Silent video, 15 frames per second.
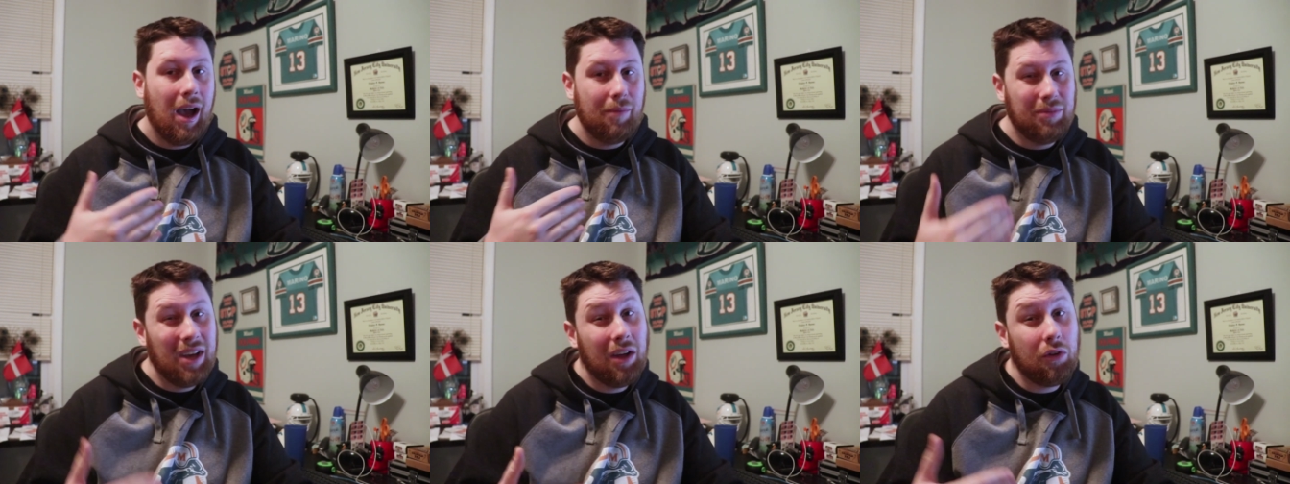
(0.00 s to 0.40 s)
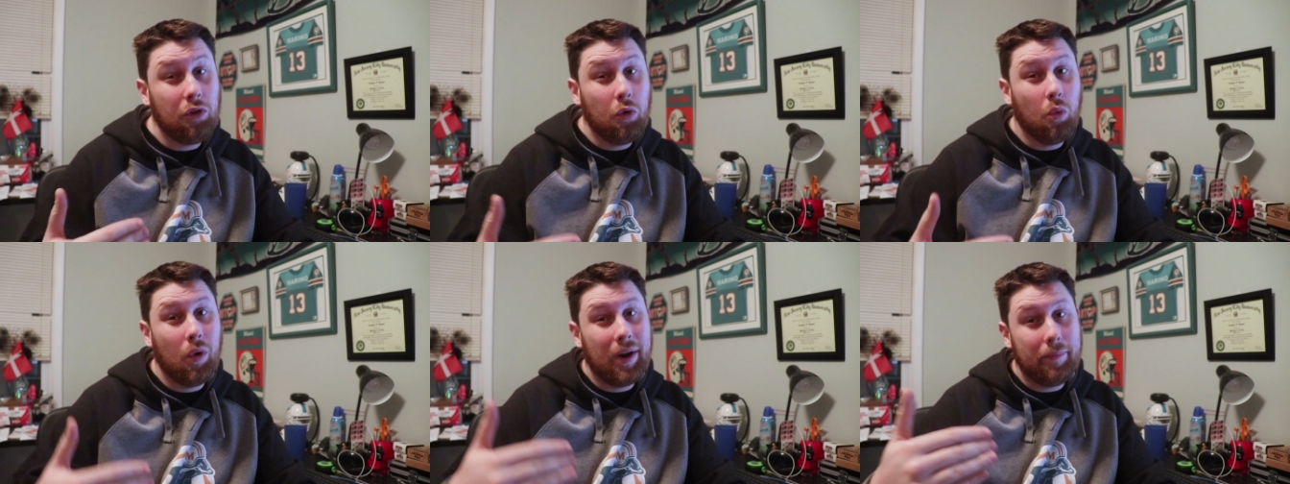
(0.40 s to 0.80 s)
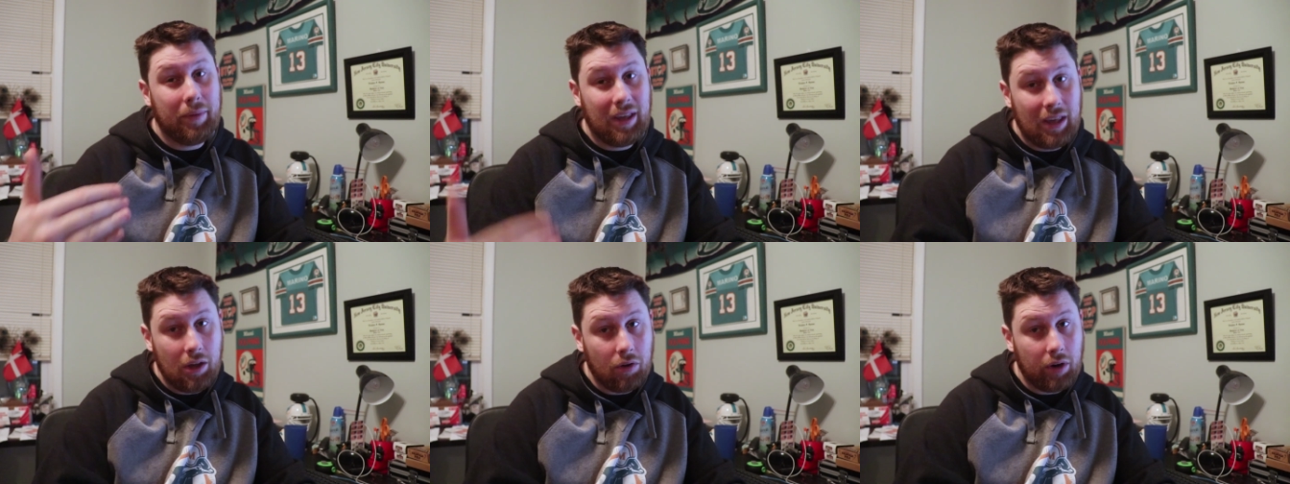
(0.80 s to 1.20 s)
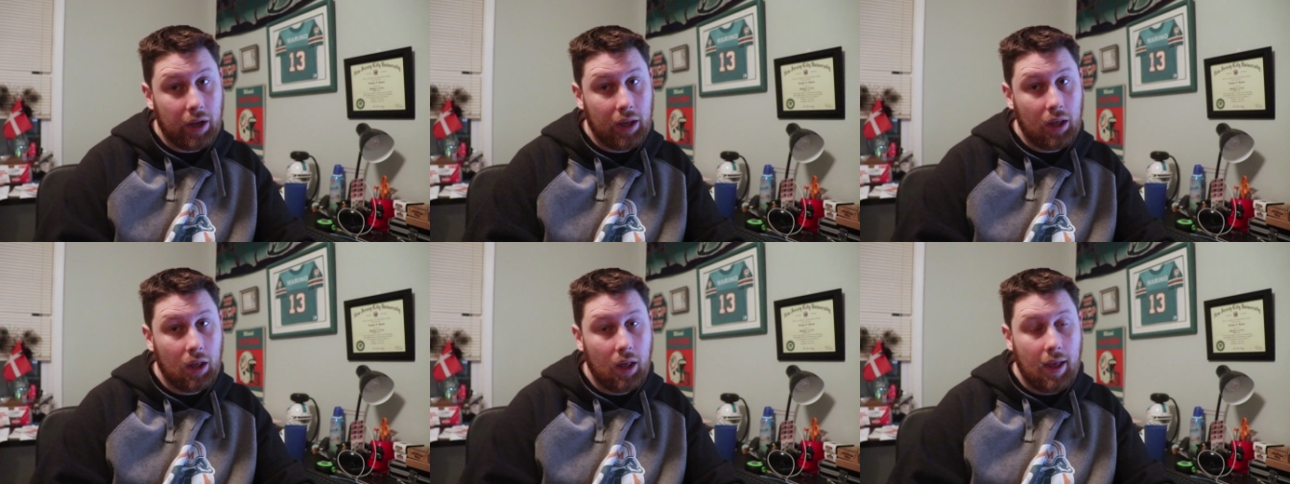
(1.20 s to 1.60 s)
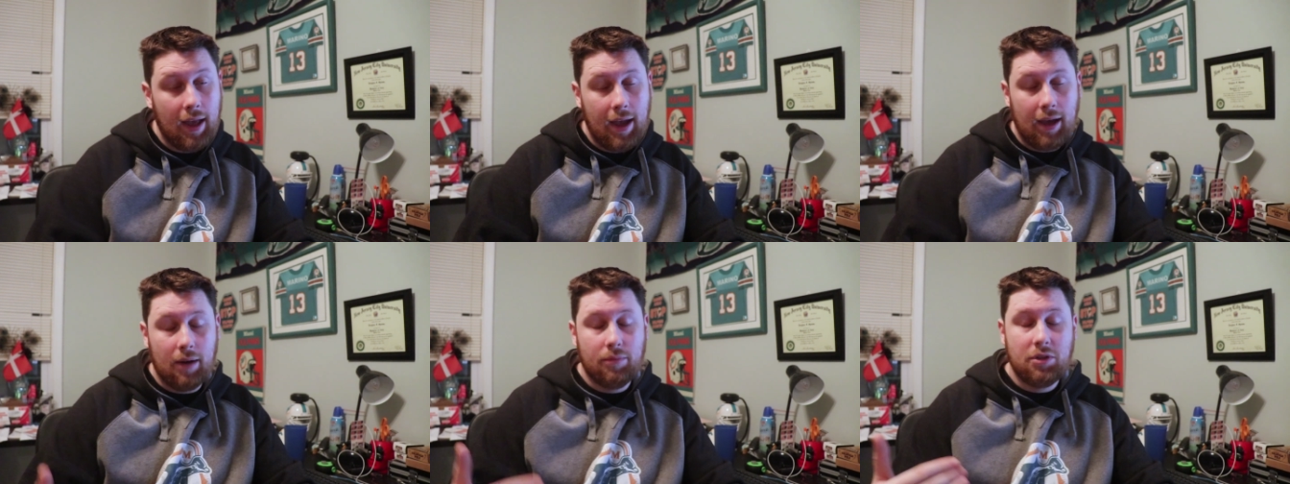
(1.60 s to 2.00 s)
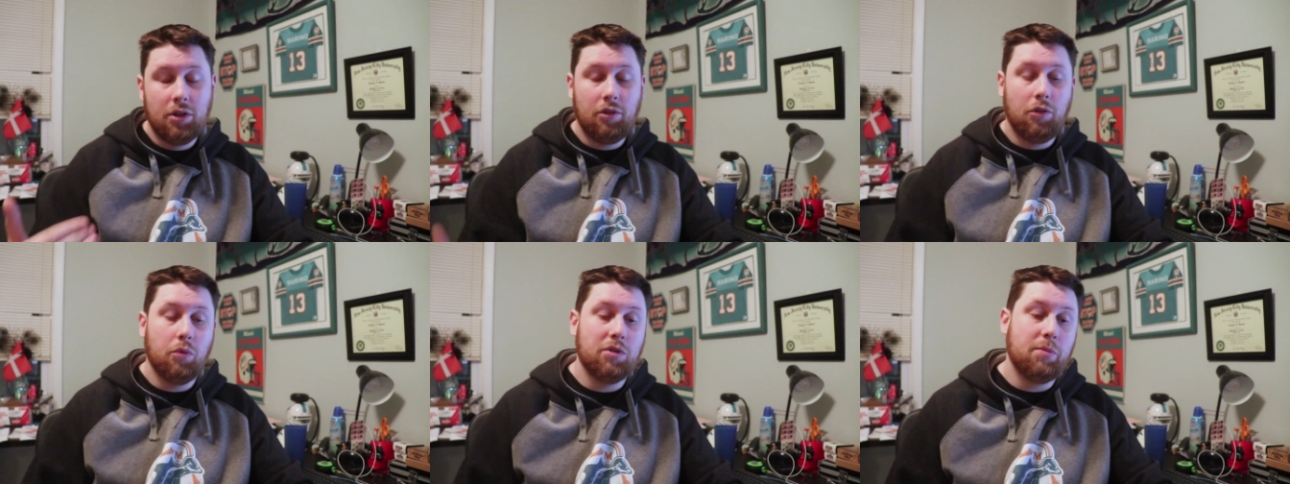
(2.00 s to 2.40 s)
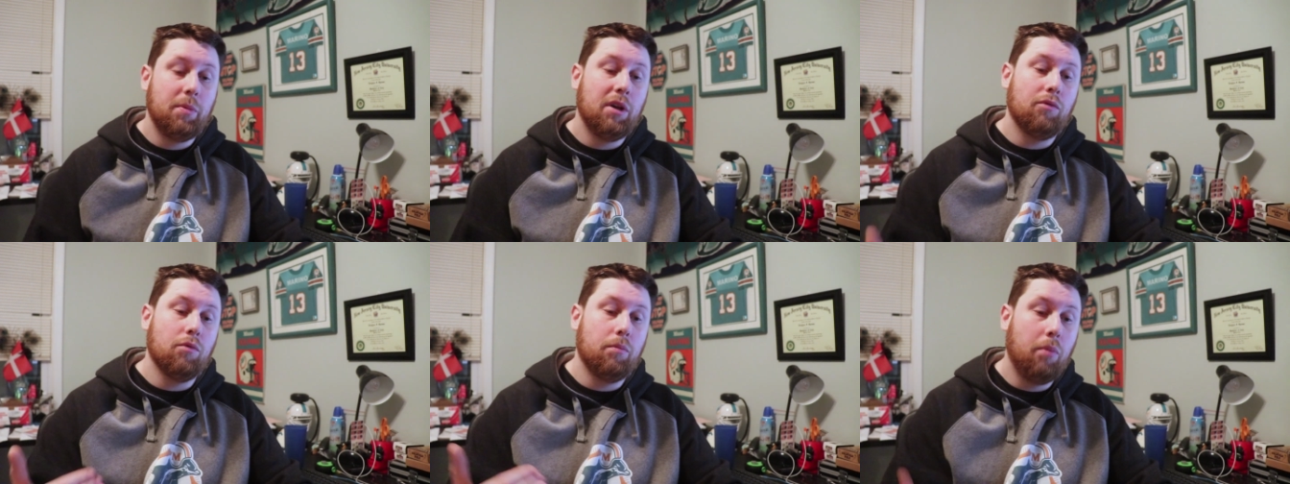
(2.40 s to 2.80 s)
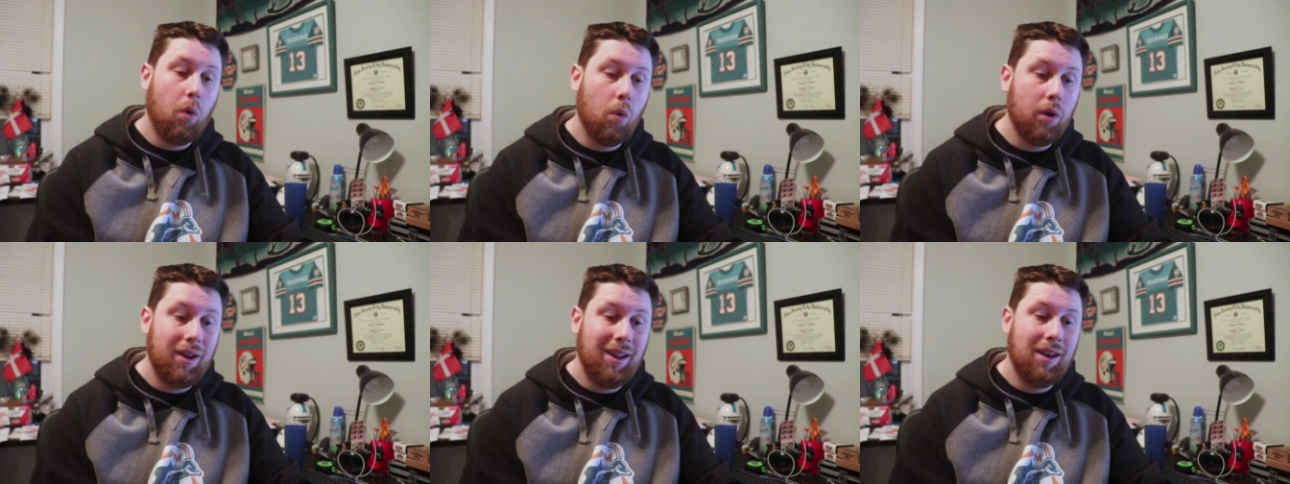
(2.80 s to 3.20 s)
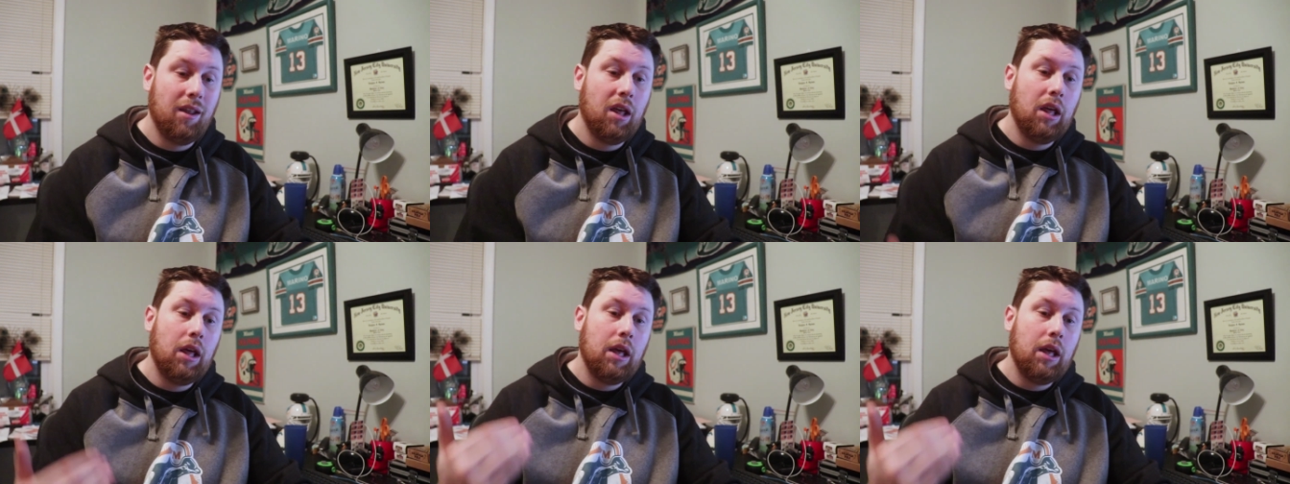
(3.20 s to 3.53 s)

I'm telling you what I'm hearing, and I'm telling you what's being reported.